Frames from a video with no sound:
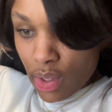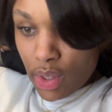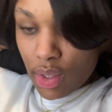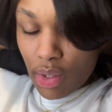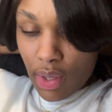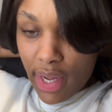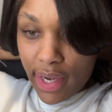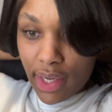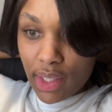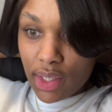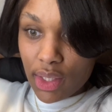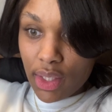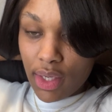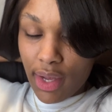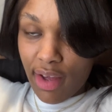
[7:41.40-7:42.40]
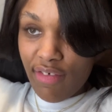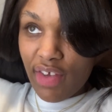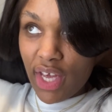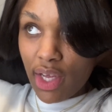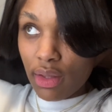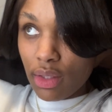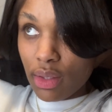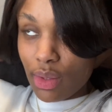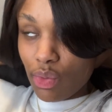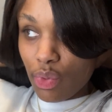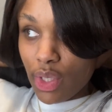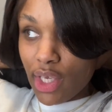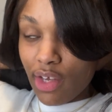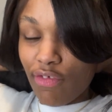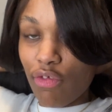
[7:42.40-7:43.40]
So like I said, I've had this
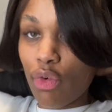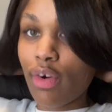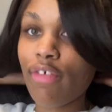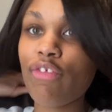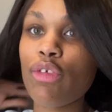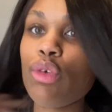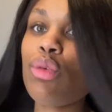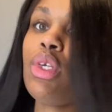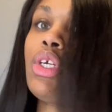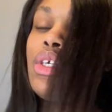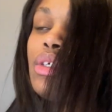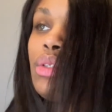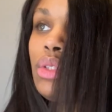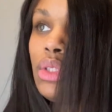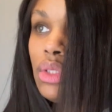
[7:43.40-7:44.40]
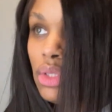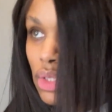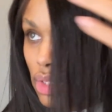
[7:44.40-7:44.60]
wig for a few years.